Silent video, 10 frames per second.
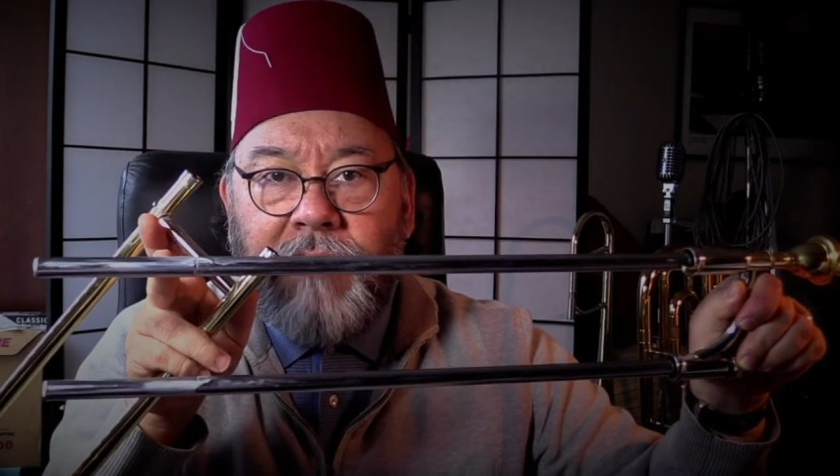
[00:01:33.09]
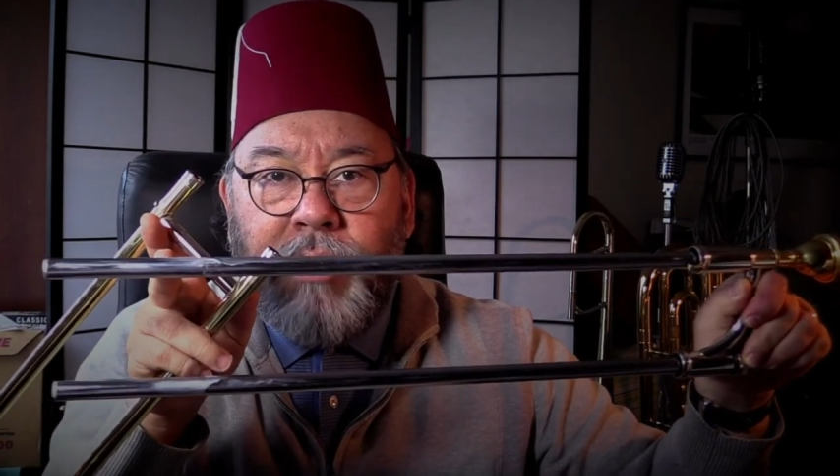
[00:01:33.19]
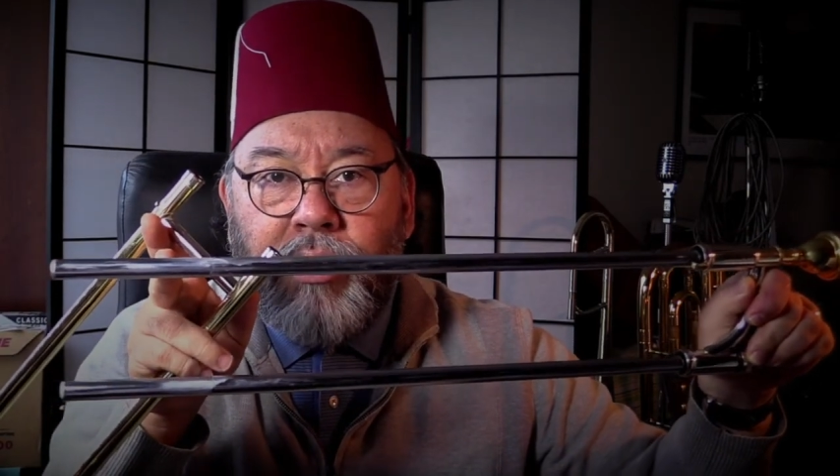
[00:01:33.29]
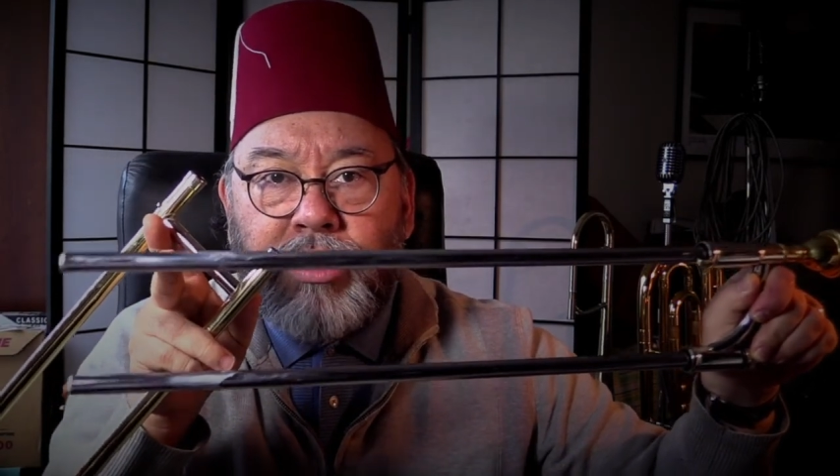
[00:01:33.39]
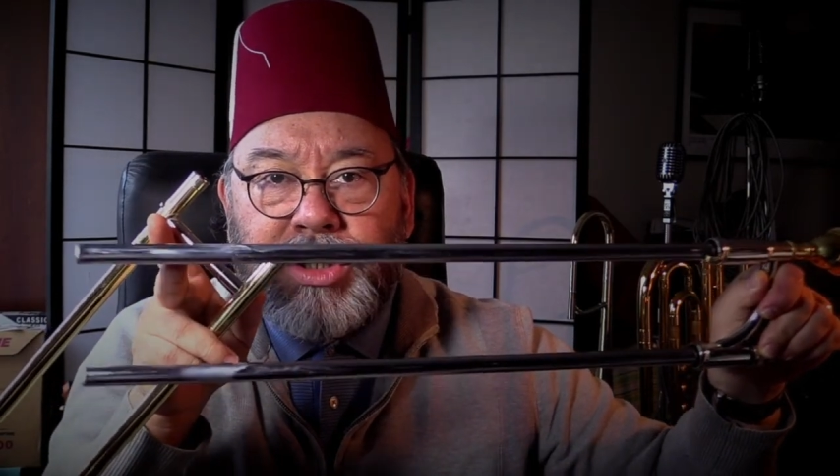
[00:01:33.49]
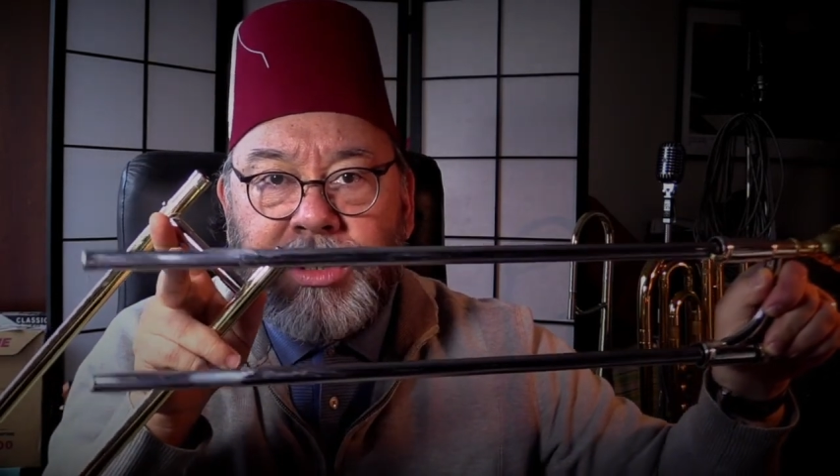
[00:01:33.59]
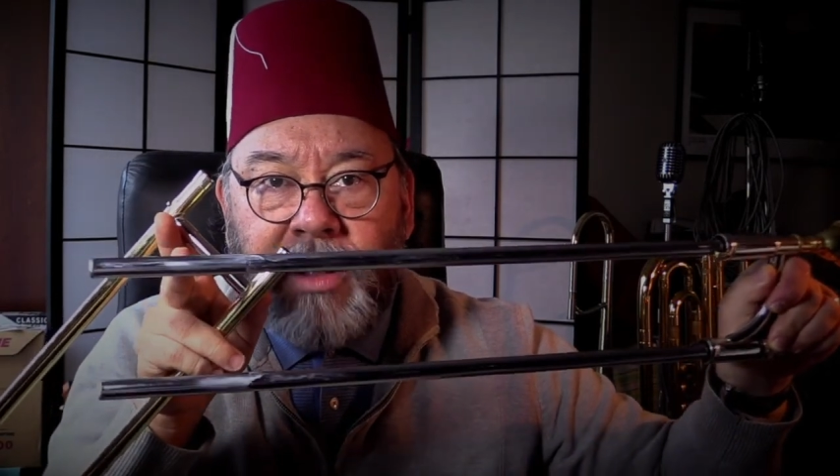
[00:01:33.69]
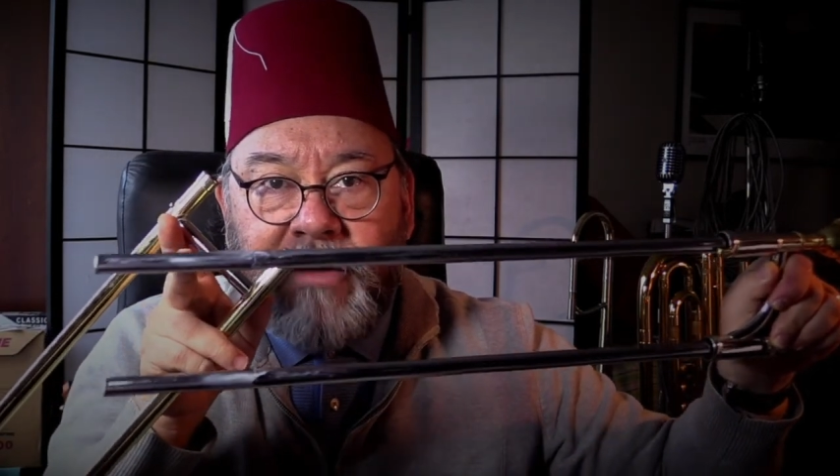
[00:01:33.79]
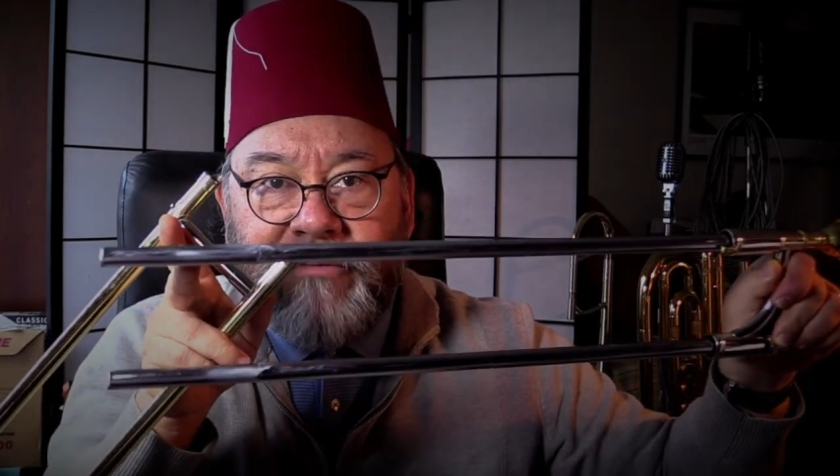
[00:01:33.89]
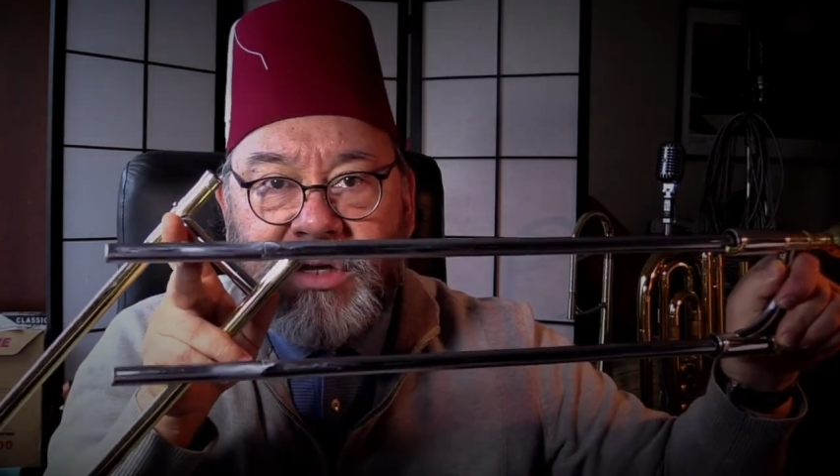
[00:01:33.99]
portion
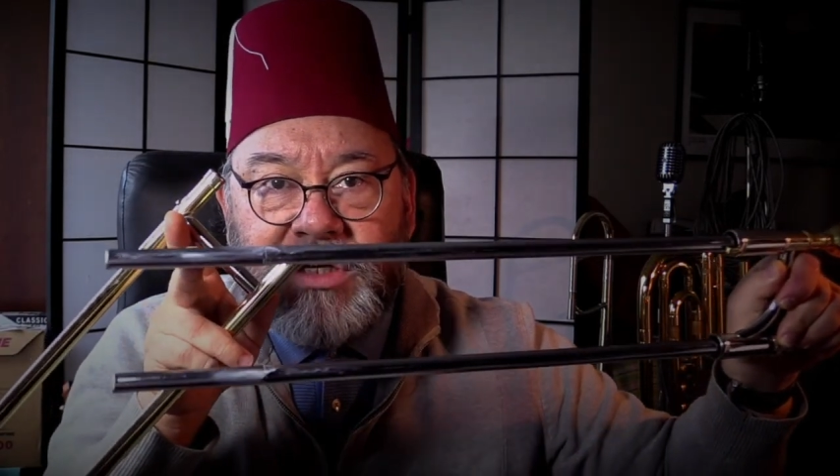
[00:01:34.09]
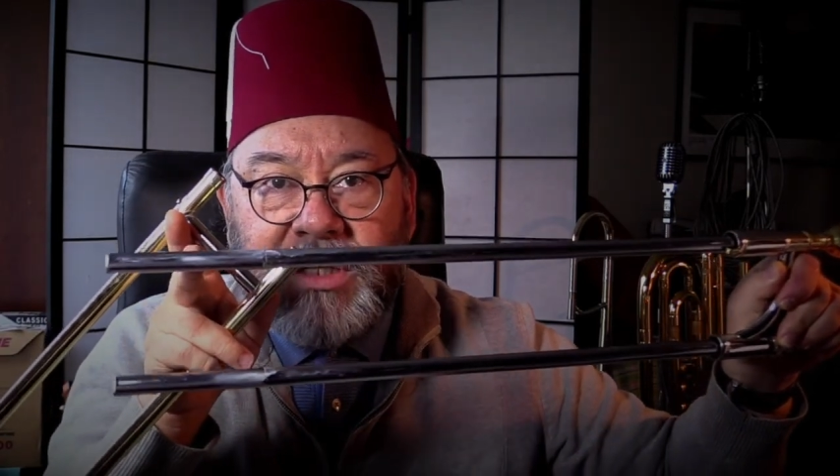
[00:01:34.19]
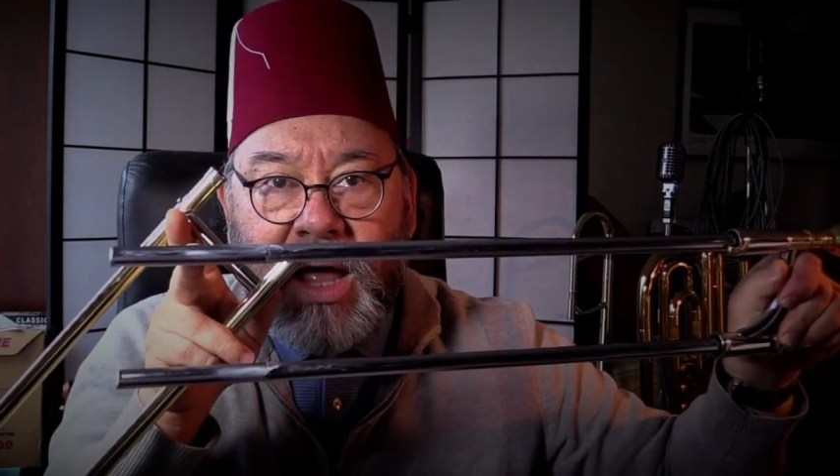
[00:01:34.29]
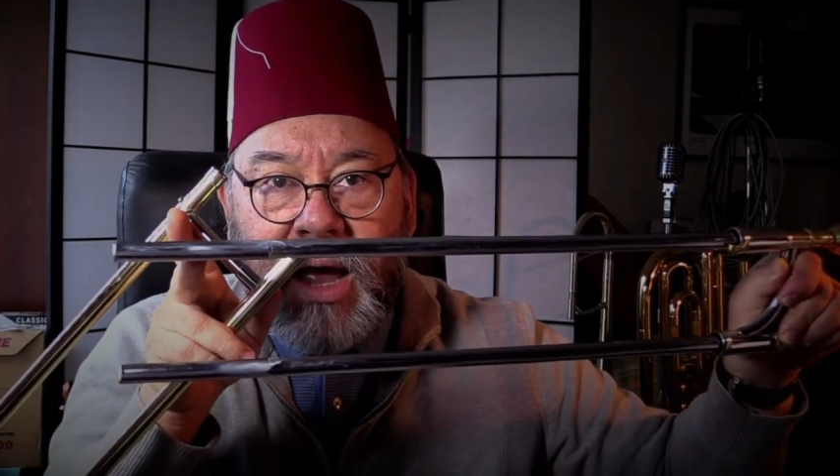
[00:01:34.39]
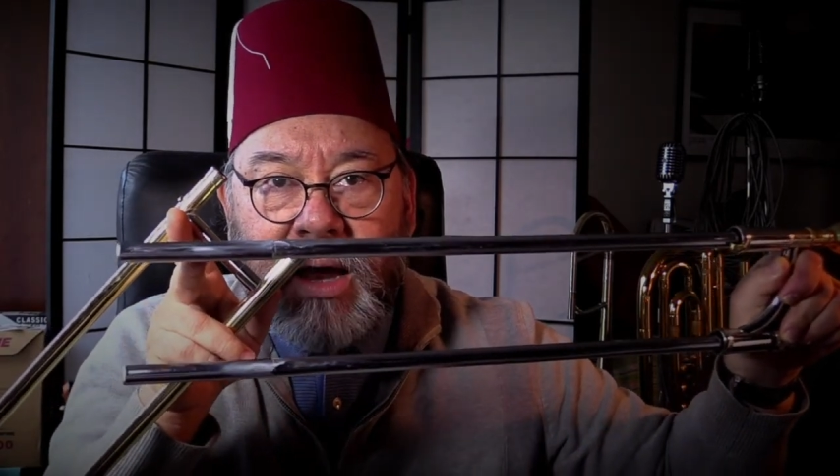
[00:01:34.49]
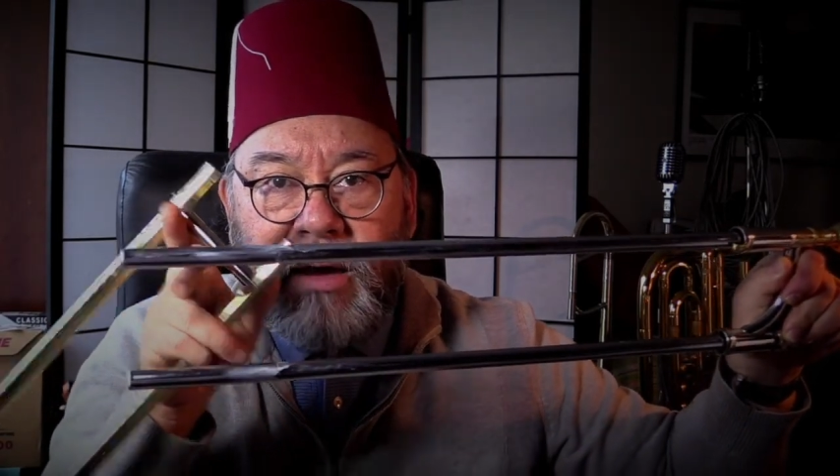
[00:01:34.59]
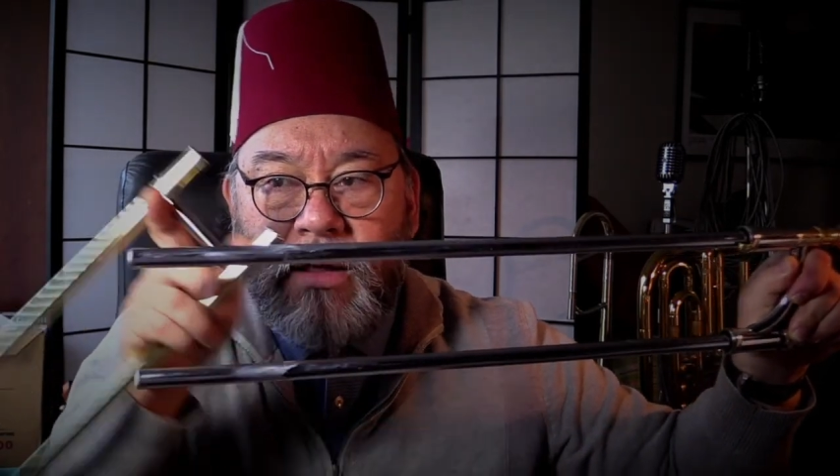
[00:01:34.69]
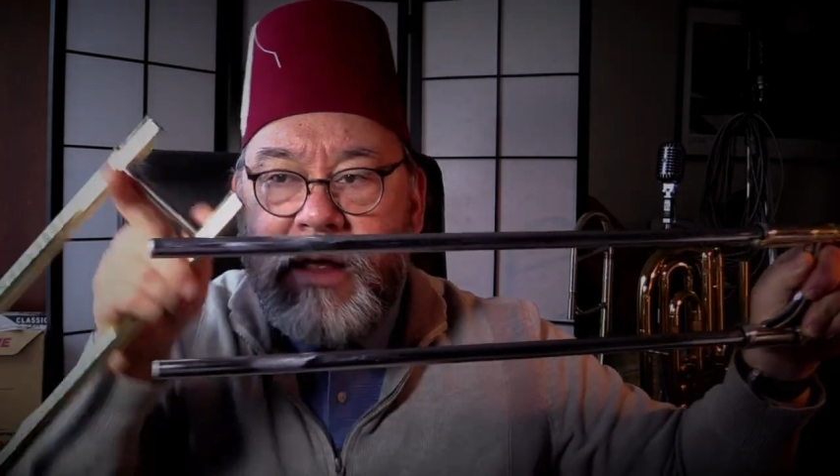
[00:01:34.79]
of the slide.